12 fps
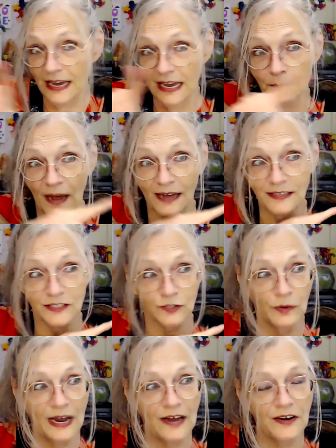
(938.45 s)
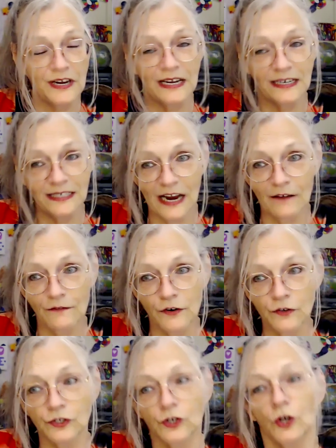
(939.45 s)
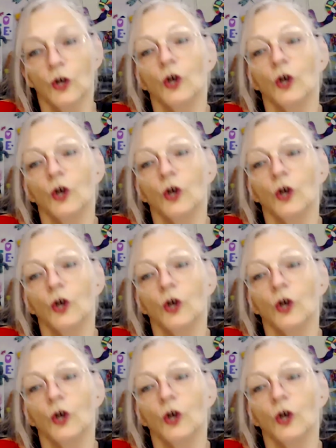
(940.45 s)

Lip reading: in my surrounding endeavors